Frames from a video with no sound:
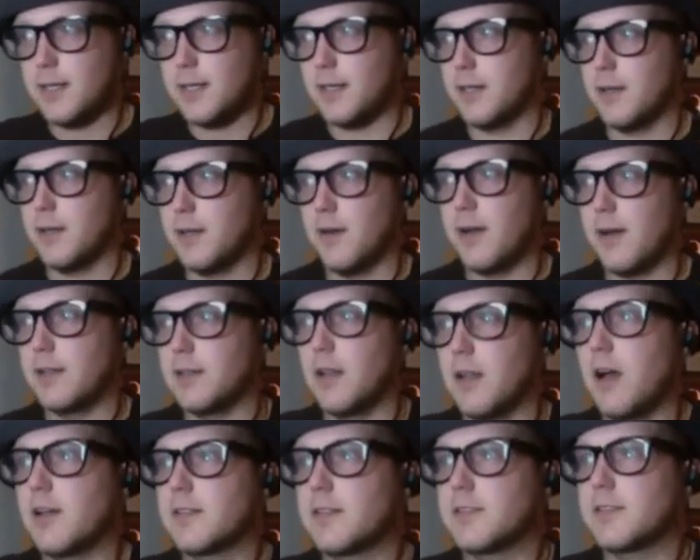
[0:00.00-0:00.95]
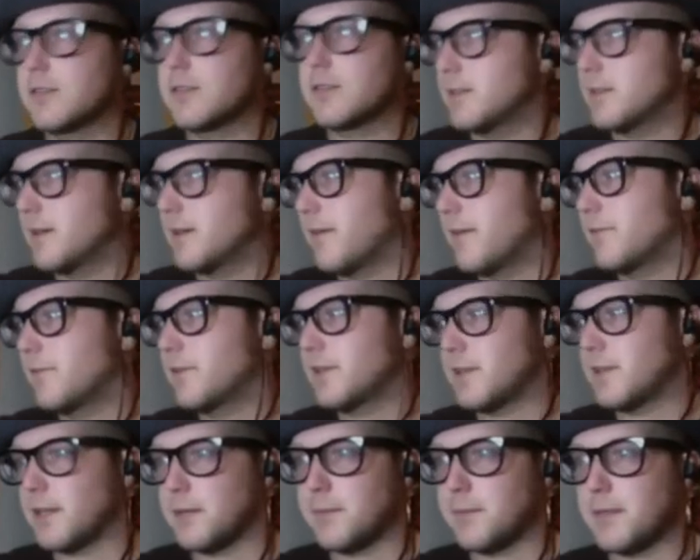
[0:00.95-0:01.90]
you know, I lost
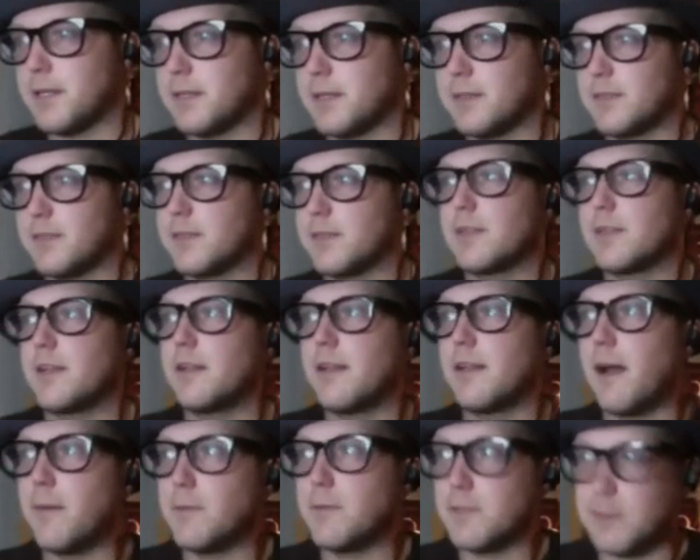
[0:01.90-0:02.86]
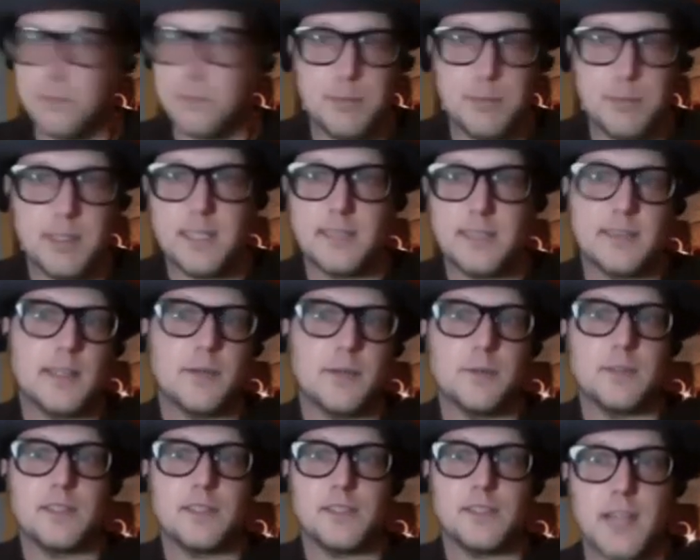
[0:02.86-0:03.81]
everything because that was a place I
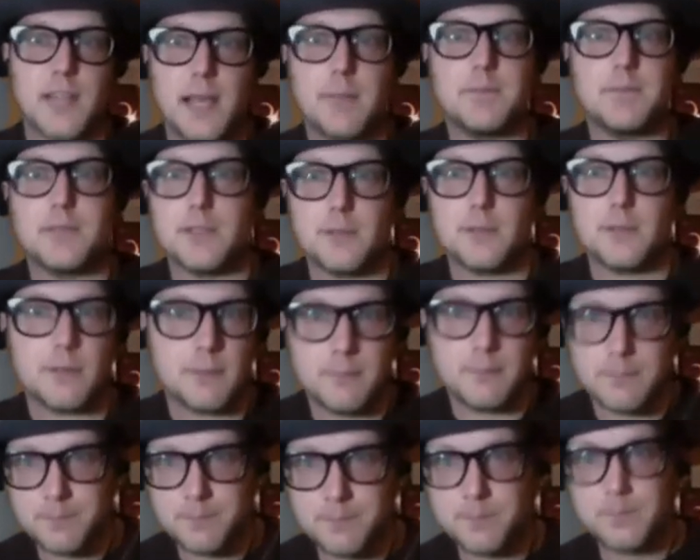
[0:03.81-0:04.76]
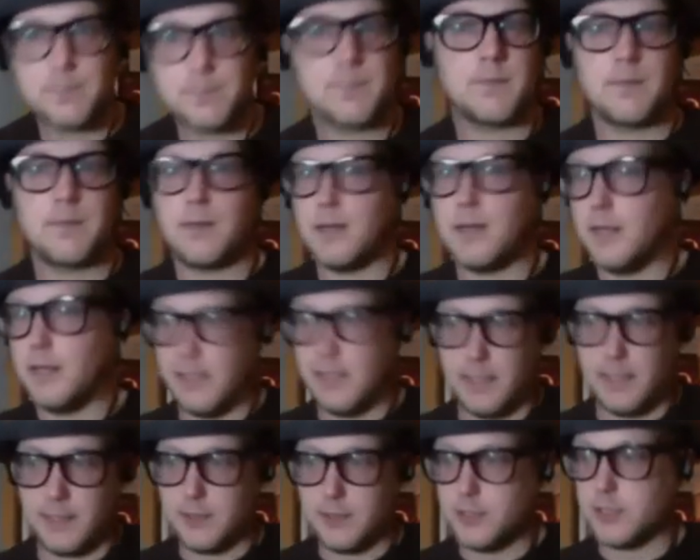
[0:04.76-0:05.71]
would escape to,
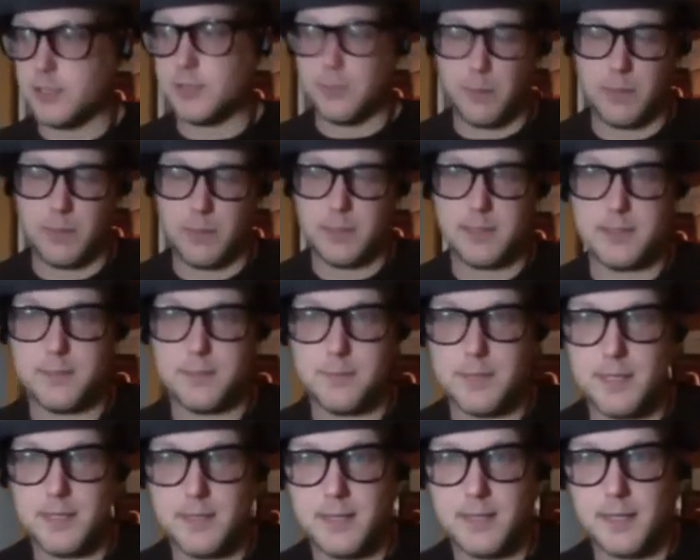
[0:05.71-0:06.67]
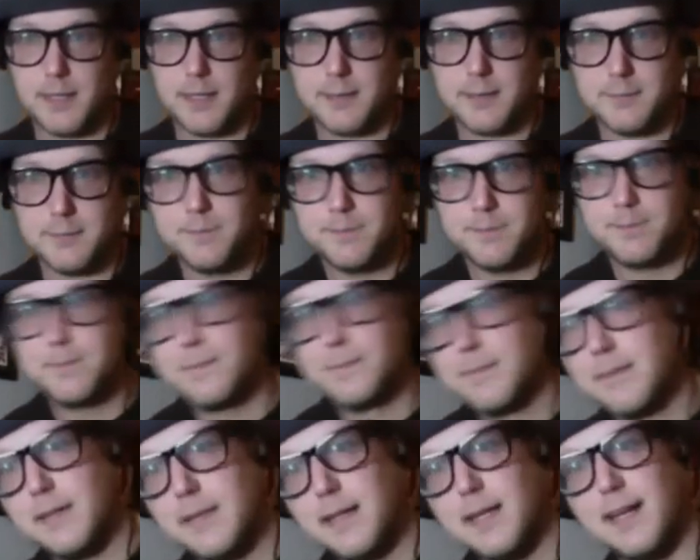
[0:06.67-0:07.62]
and I just wanted to be there,
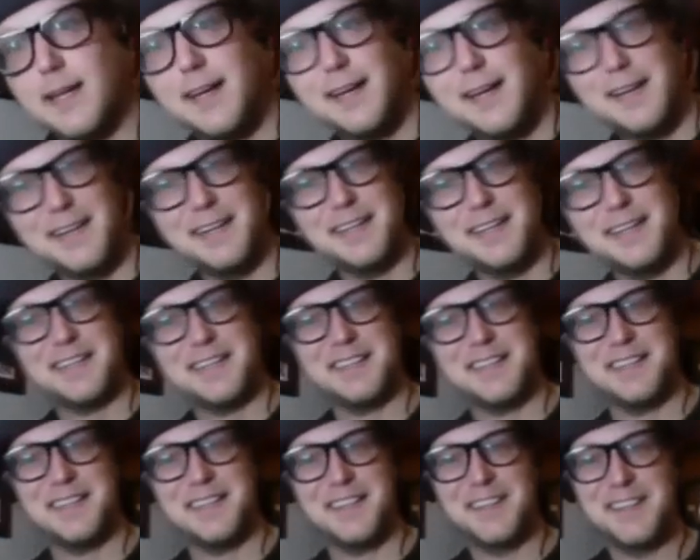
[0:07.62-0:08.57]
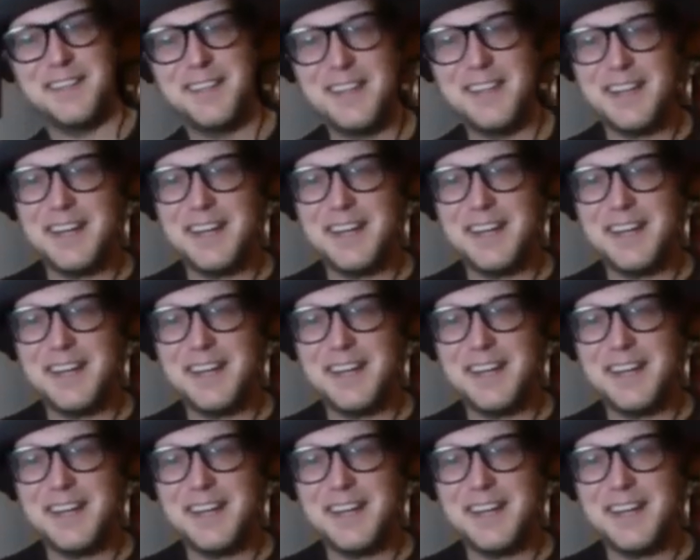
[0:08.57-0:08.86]
you know?